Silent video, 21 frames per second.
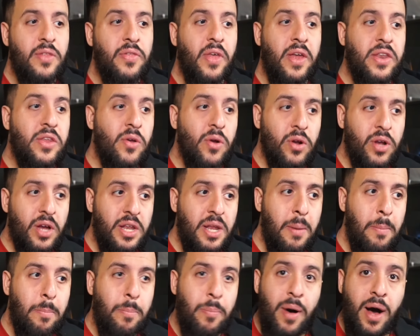then you're going
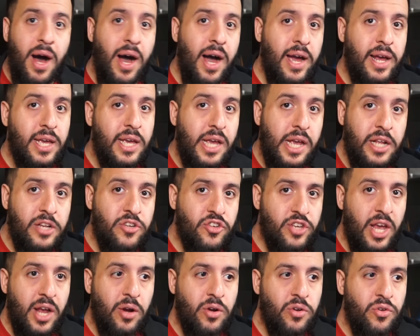to buy
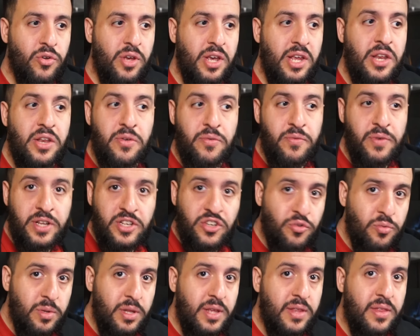each character
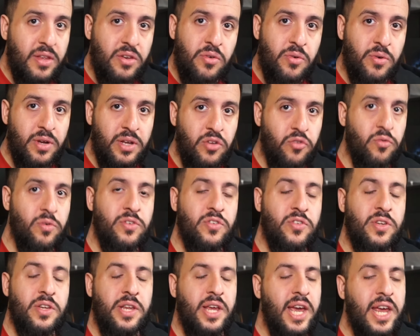individually that you're
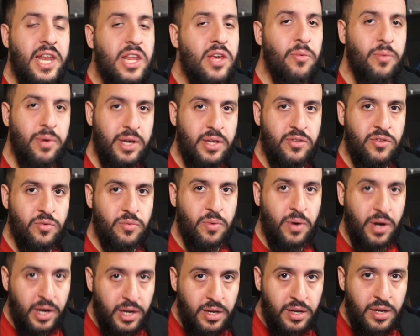interested anyways,
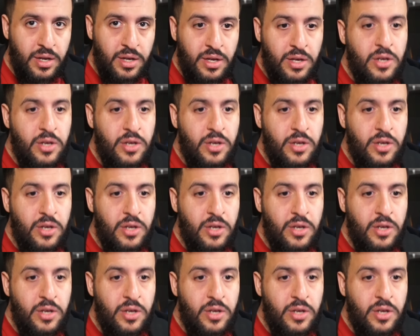right?